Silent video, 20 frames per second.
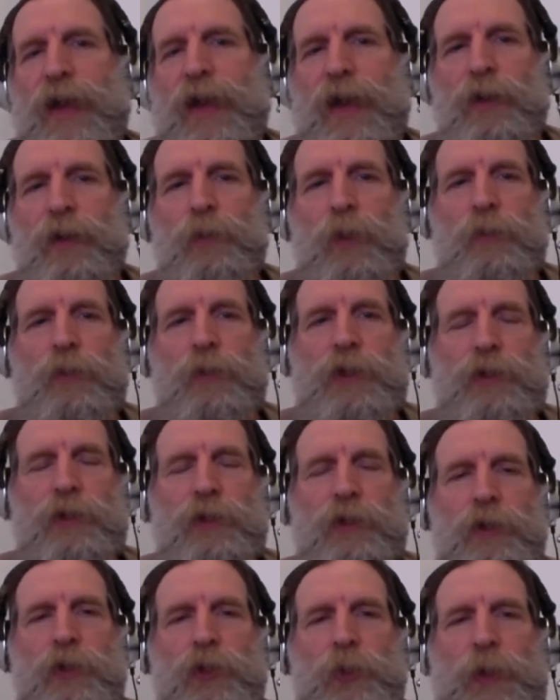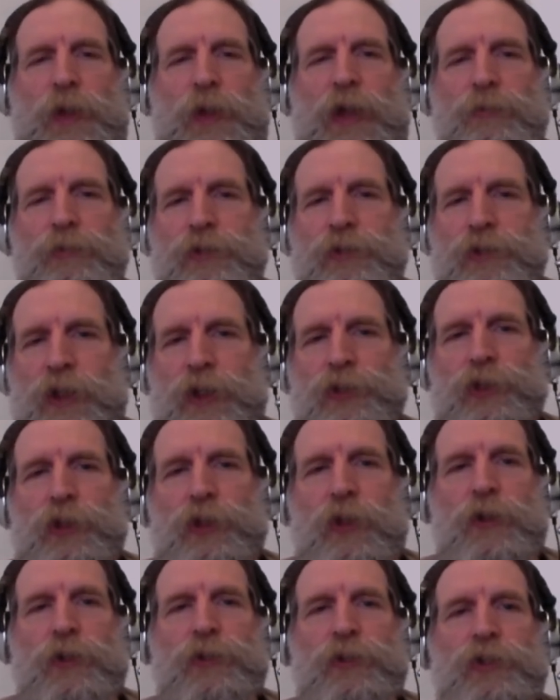And what we do is we have
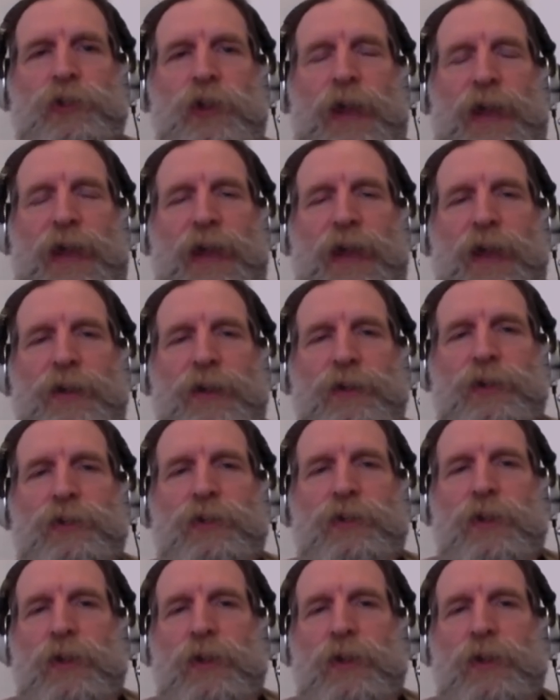teachers and